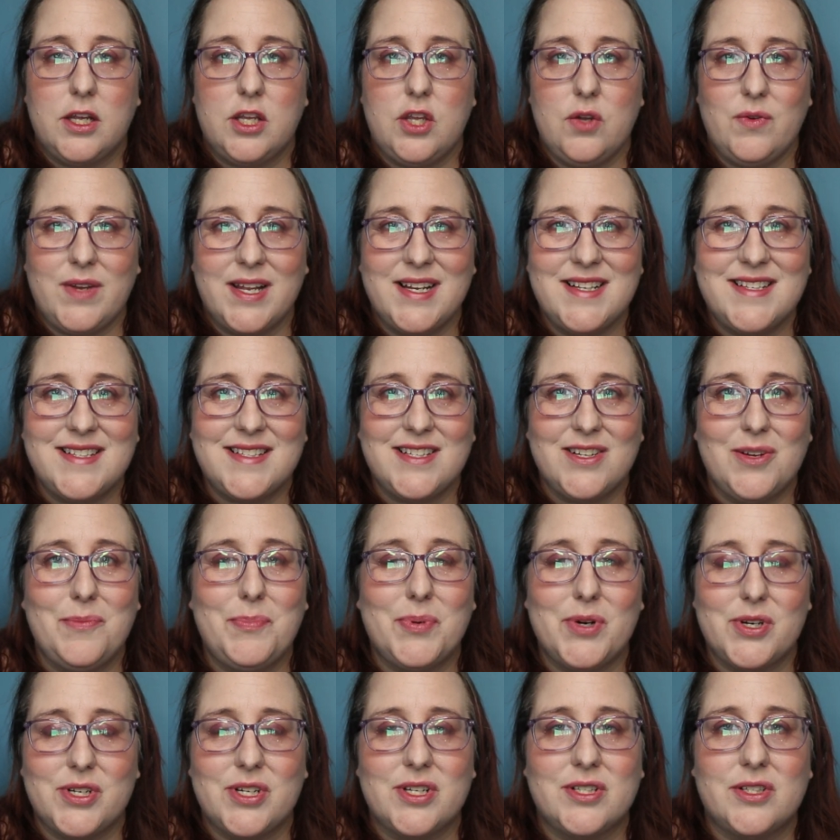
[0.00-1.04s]
You can still
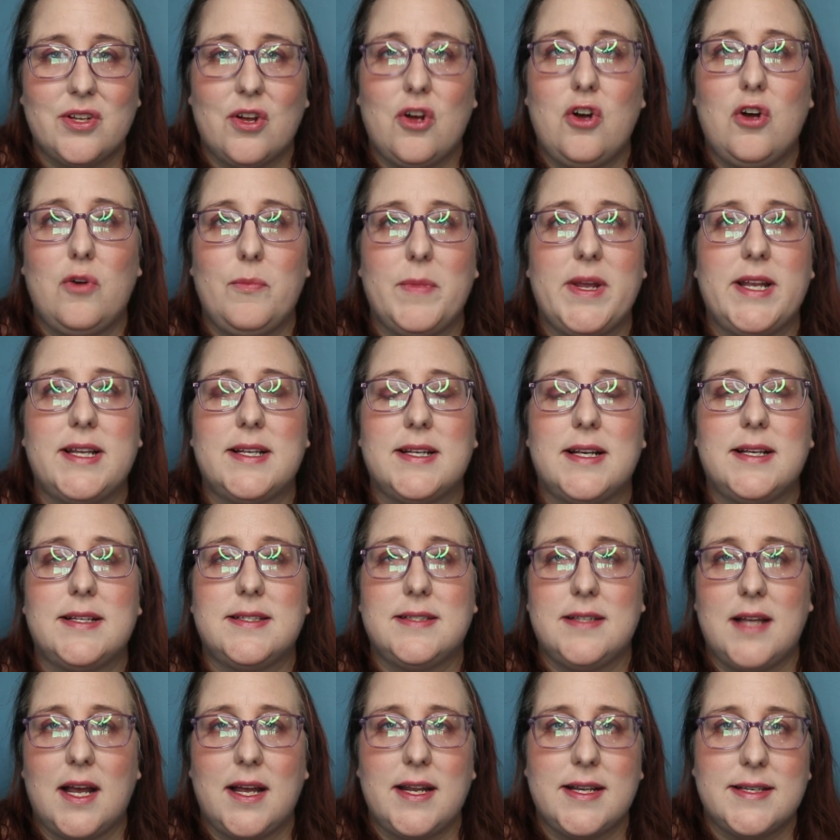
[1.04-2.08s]
purchase a home. It
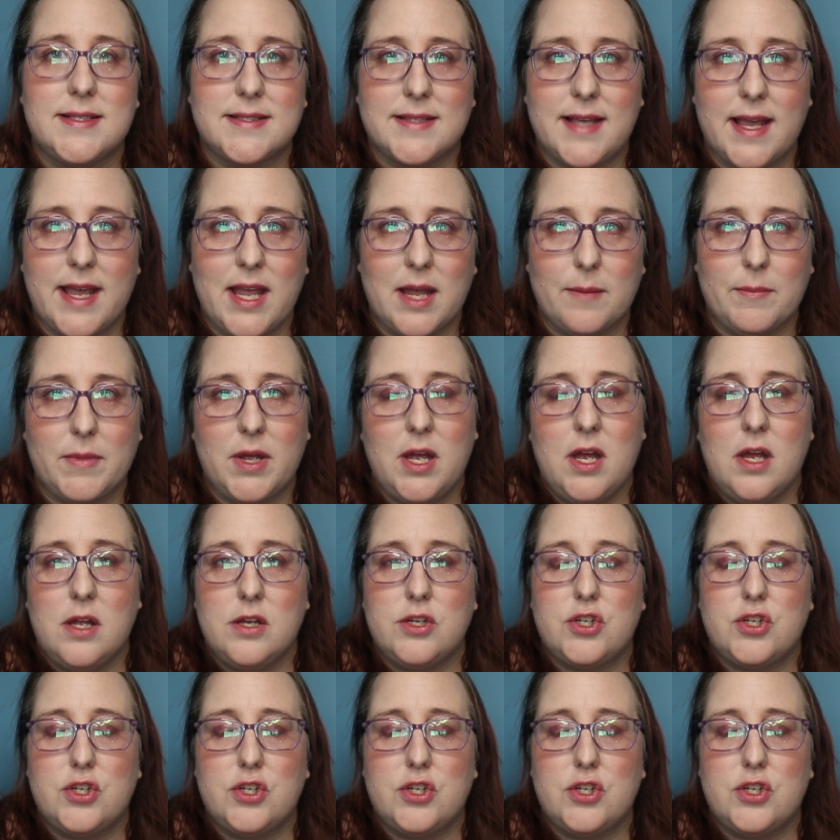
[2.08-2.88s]
is not a scam.